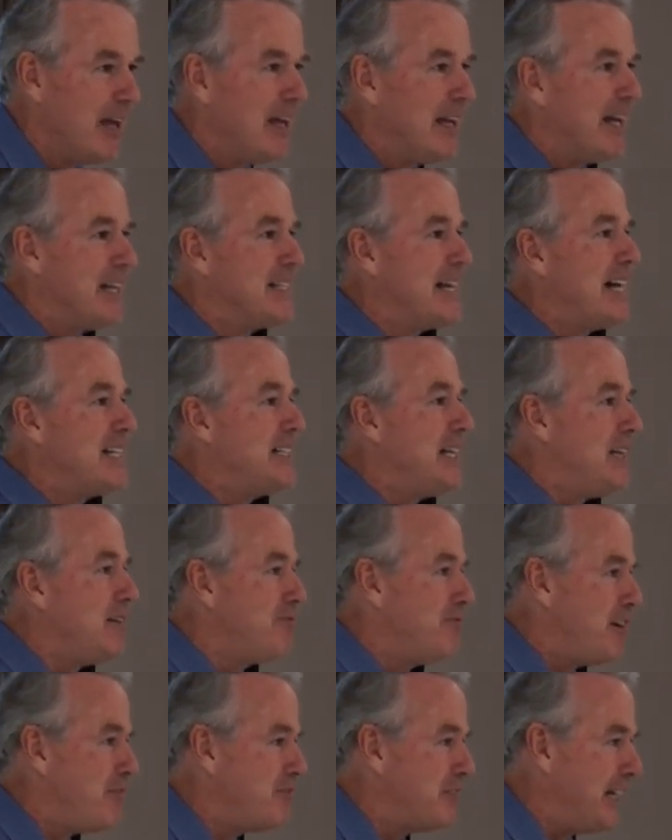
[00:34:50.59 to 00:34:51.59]
In
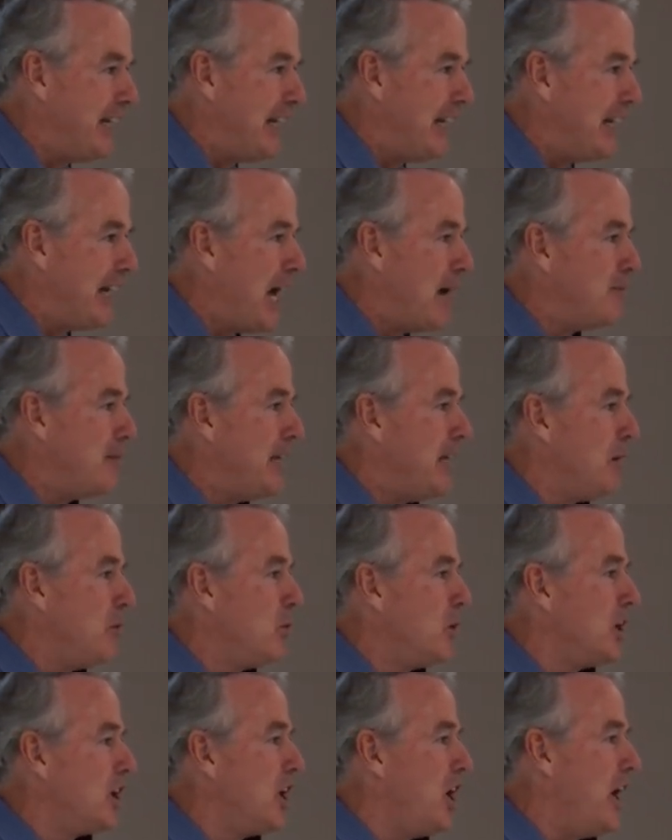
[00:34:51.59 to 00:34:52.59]
1950, how many
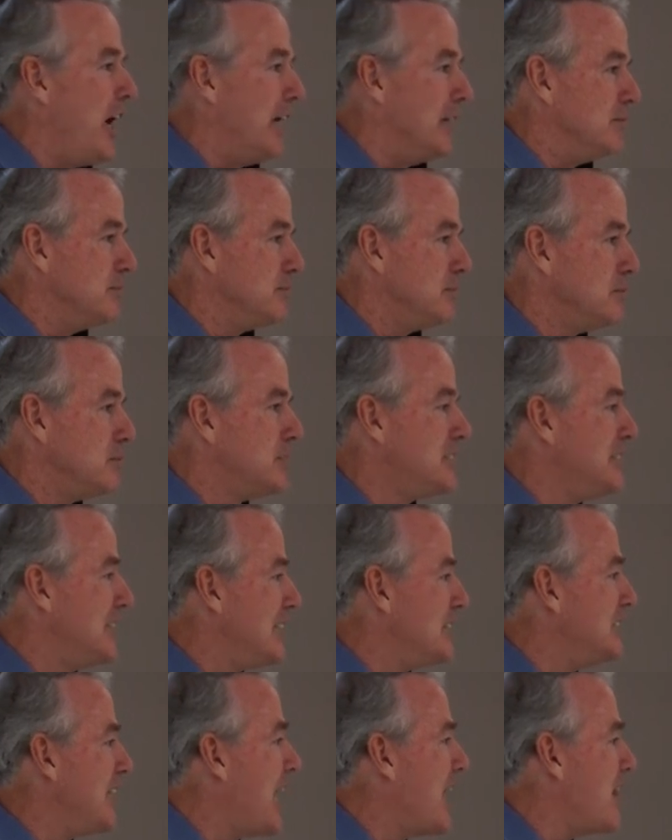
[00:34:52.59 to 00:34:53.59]
were gone?
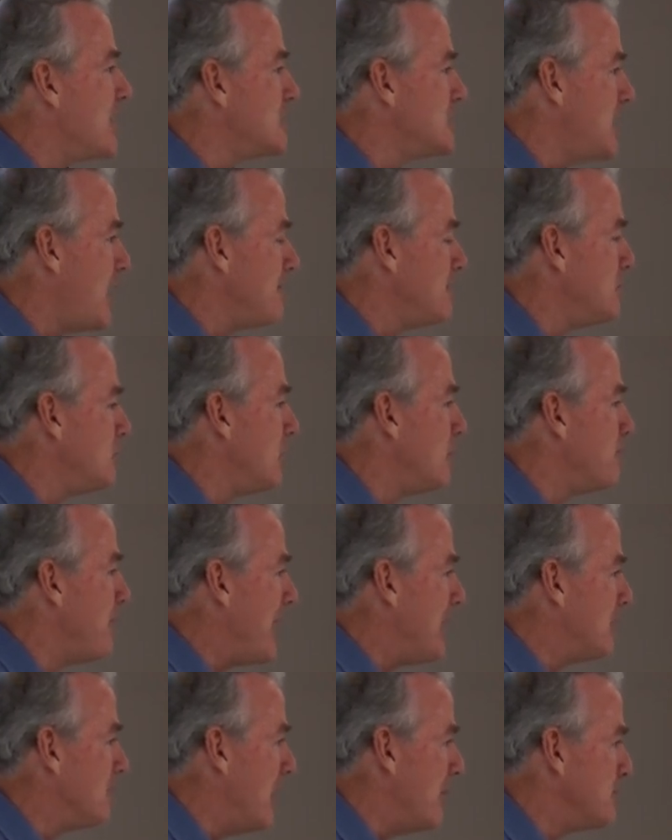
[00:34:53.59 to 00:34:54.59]
Six out of the seven were
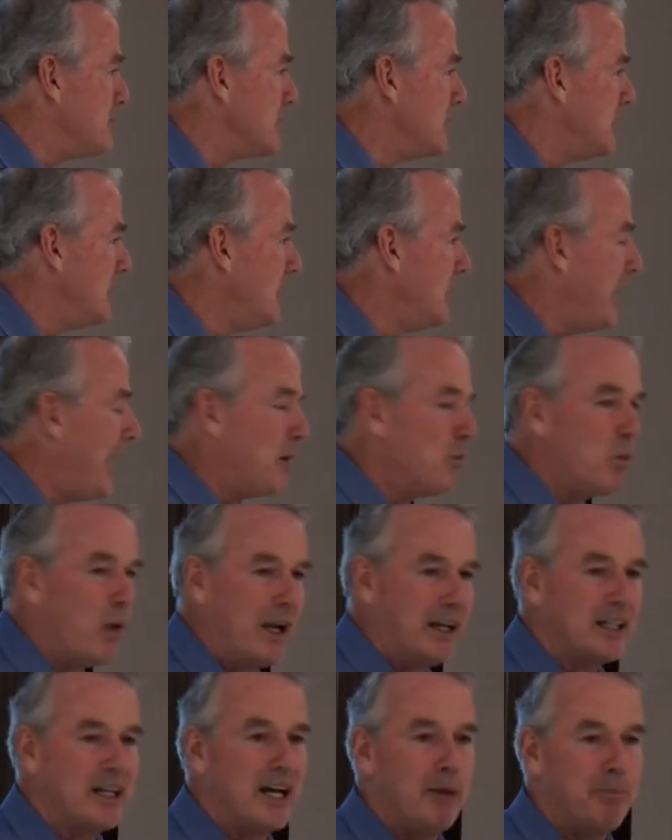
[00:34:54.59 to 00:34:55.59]
bankrupt, and
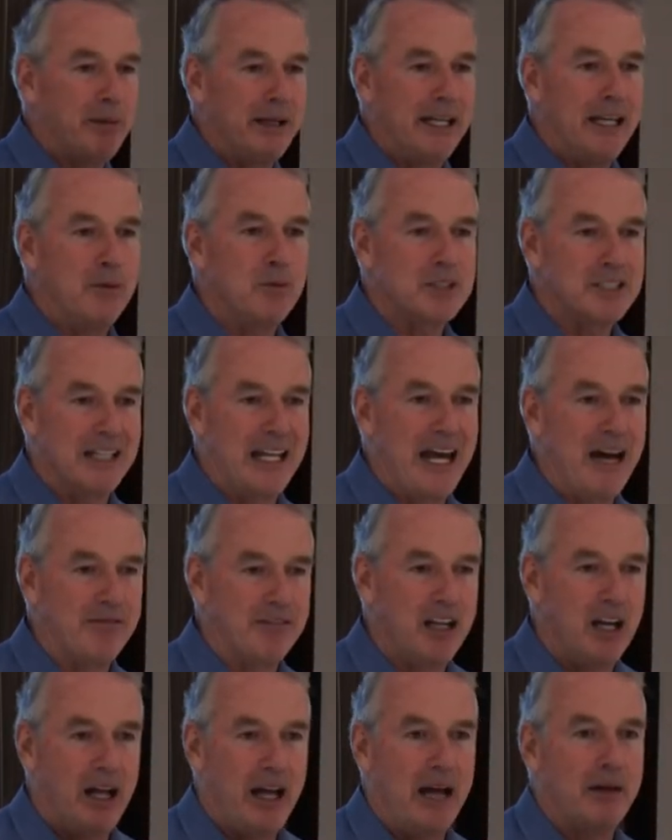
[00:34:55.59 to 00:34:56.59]
one company was left. And
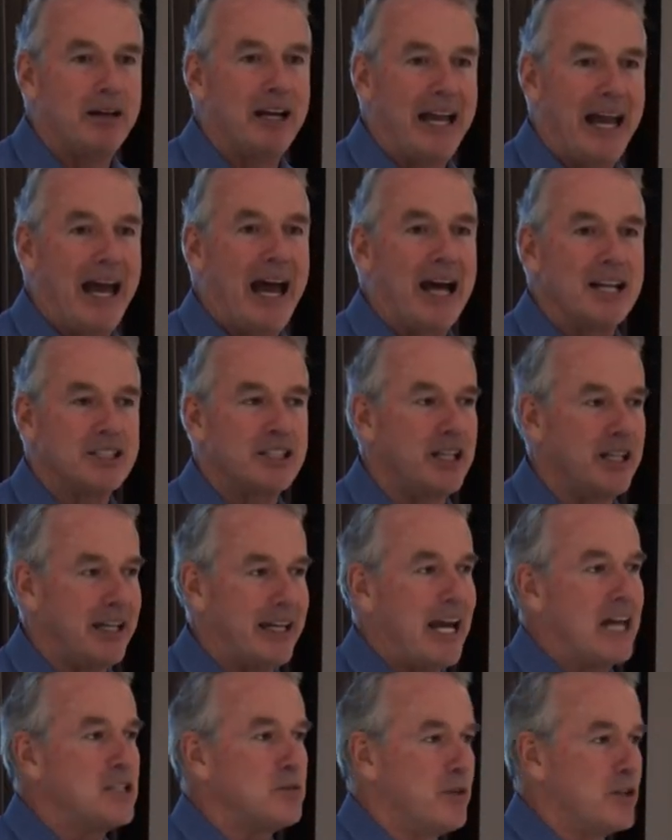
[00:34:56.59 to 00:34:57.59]
I'm going to ask you to
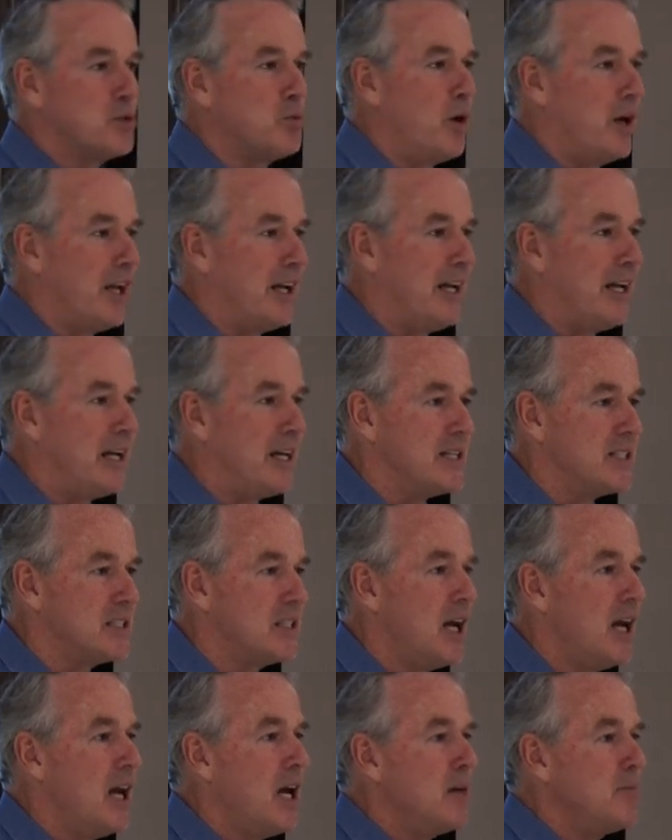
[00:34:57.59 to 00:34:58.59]
guess which one it is,
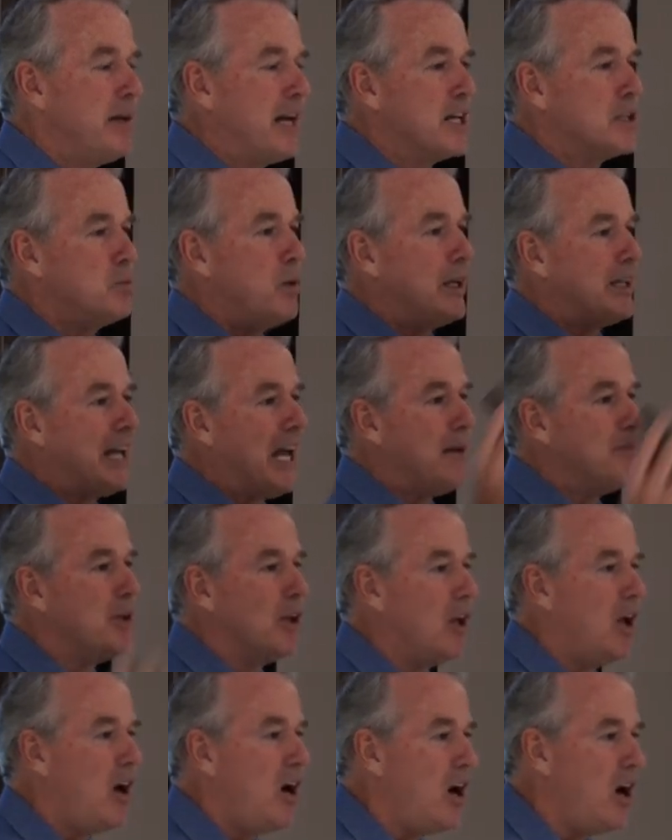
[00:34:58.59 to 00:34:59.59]
because what came
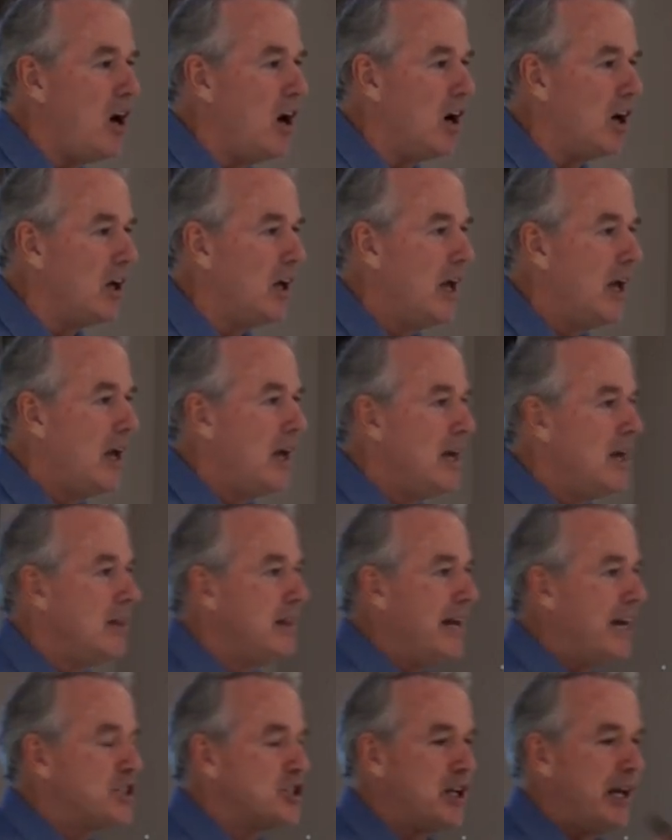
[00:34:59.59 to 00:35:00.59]
along
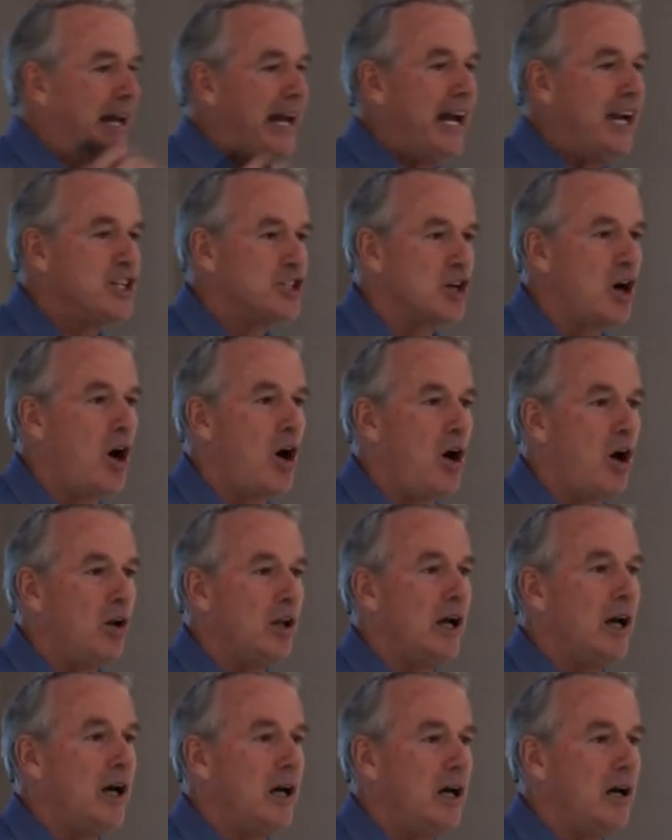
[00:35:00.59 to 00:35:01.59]
that changed all
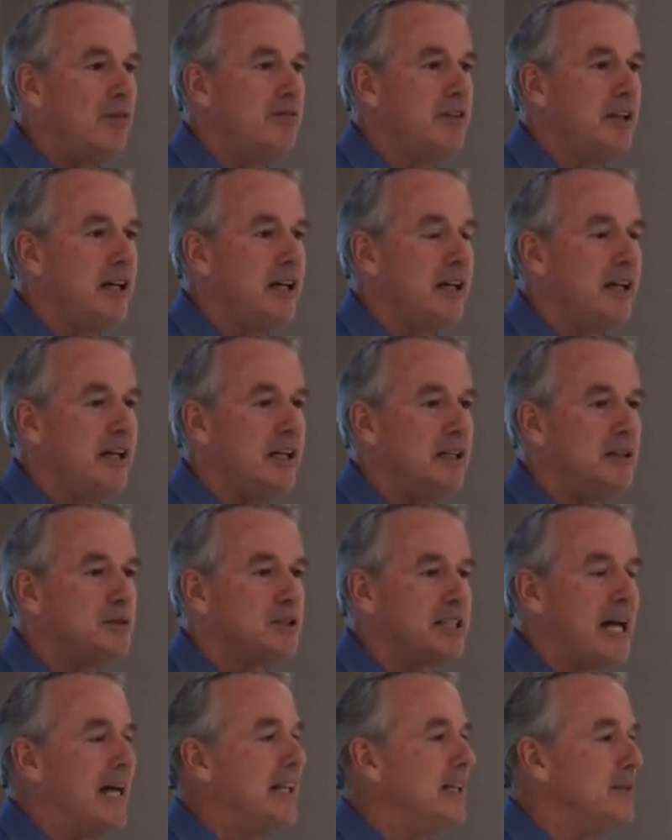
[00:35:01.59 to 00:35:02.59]
of the
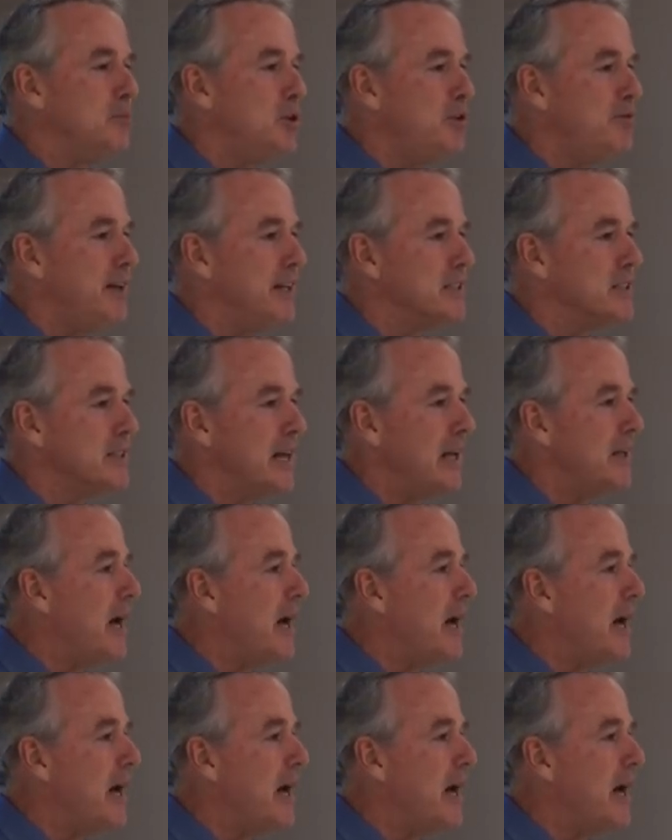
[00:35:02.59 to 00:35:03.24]
silent movies. And,